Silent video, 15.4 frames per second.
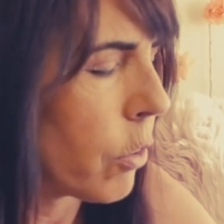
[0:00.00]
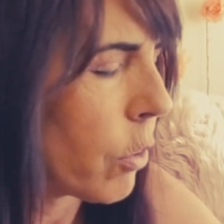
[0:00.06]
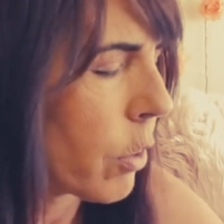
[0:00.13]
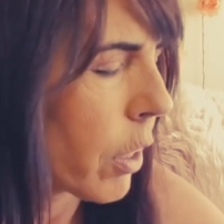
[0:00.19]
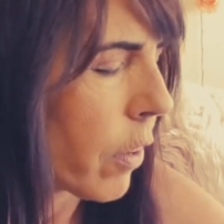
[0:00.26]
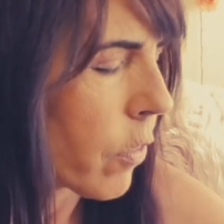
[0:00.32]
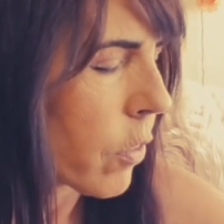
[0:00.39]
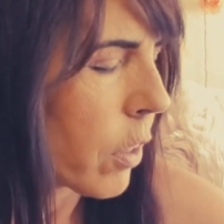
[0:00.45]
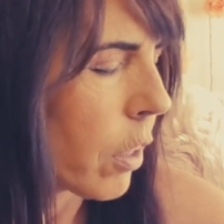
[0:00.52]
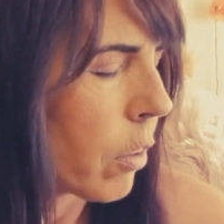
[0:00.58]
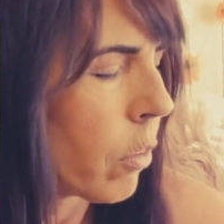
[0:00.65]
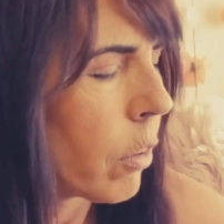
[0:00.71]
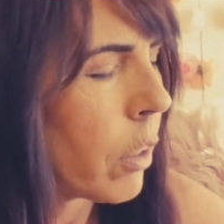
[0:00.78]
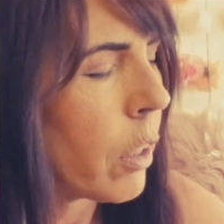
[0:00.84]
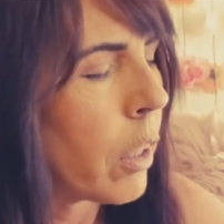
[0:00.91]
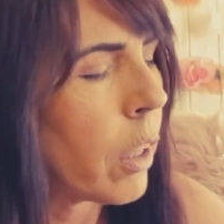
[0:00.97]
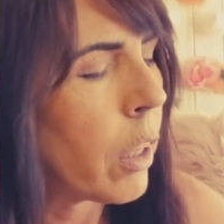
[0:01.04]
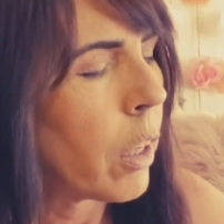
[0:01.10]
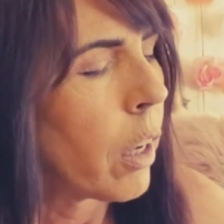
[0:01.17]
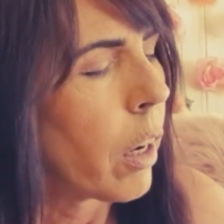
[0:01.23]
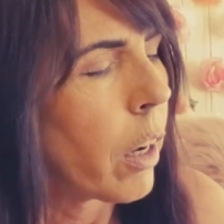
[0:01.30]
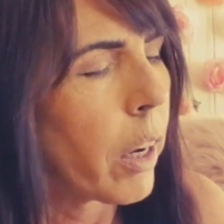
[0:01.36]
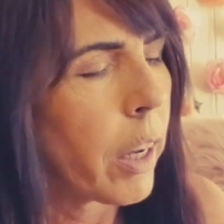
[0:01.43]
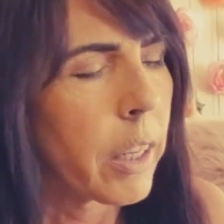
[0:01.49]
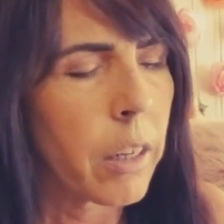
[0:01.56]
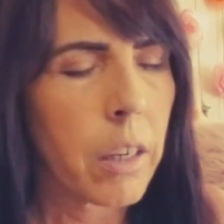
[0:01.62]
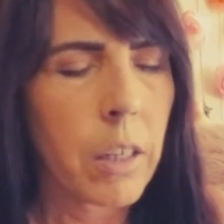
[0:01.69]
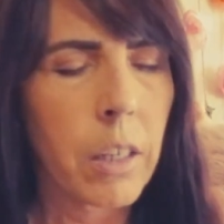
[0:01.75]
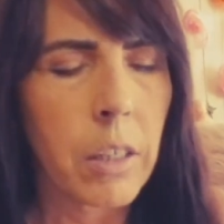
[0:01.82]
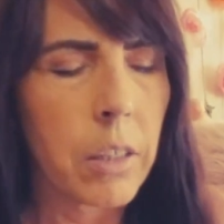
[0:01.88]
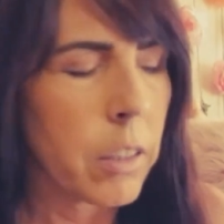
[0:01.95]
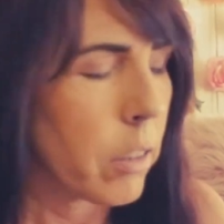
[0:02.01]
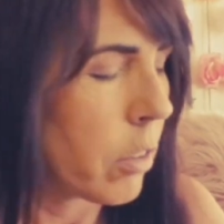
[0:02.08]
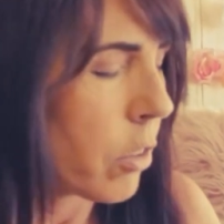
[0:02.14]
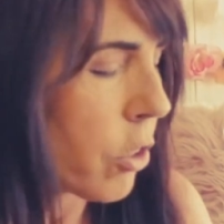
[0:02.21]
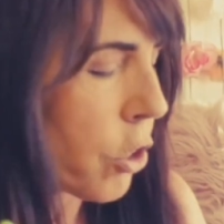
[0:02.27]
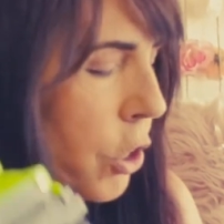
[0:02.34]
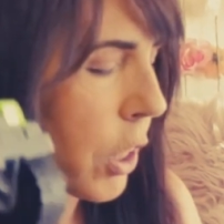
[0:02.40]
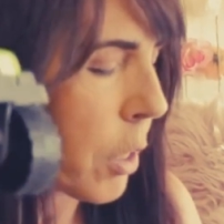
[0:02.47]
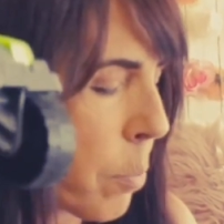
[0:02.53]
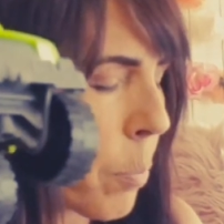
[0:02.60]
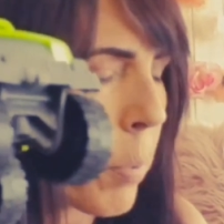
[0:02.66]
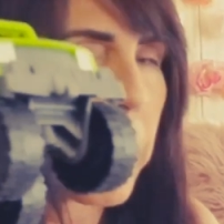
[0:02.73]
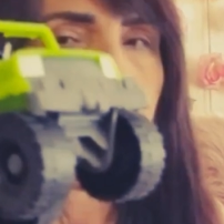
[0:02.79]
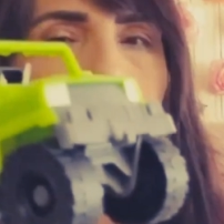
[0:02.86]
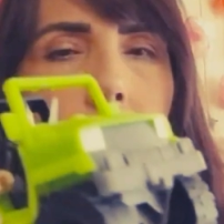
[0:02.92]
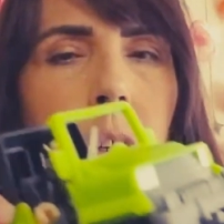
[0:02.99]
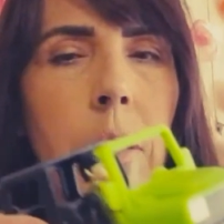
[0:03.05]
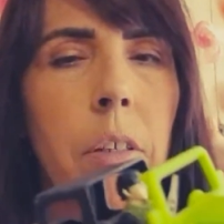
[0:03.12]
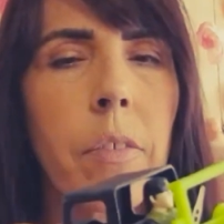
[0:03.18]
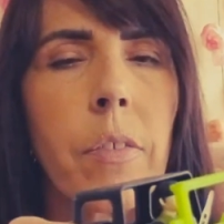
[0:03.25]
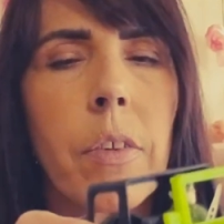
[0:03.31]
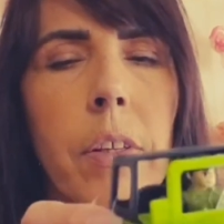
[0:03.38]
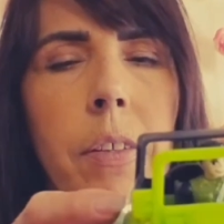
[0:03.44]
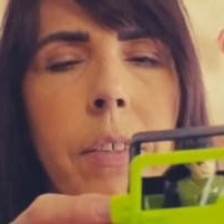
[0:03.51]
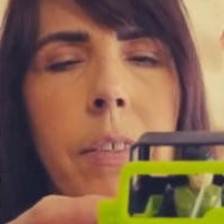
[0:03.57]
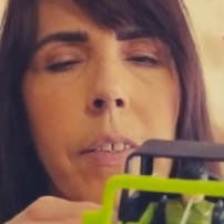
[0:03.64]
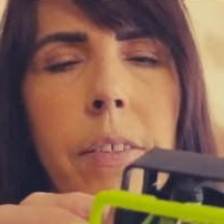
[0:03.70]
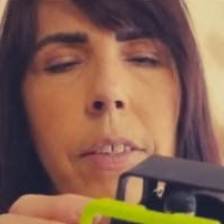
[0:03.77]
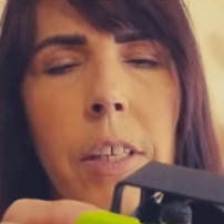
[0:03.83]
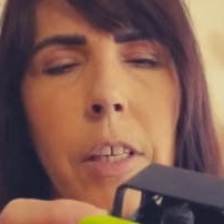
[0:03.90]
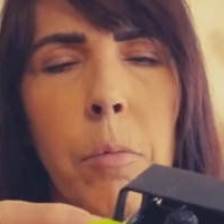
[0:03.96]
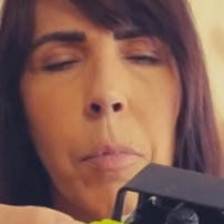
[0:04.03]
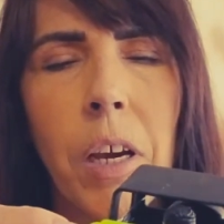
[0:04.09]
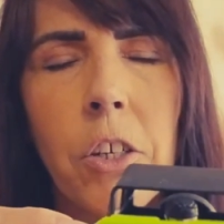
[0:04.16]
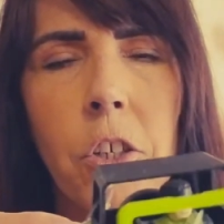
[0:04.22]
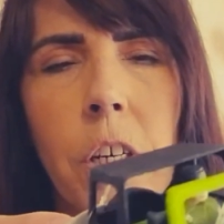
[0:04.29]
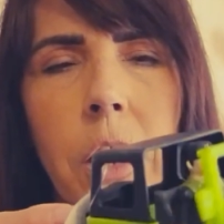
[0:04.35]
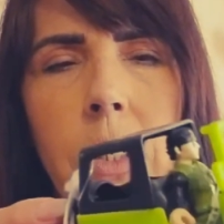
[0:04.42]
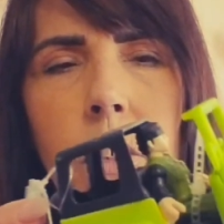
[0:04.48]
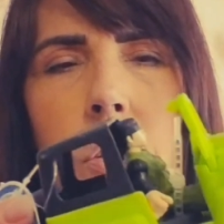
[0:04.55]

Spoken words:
You guys know. I got a Jeep. This is the Imaginext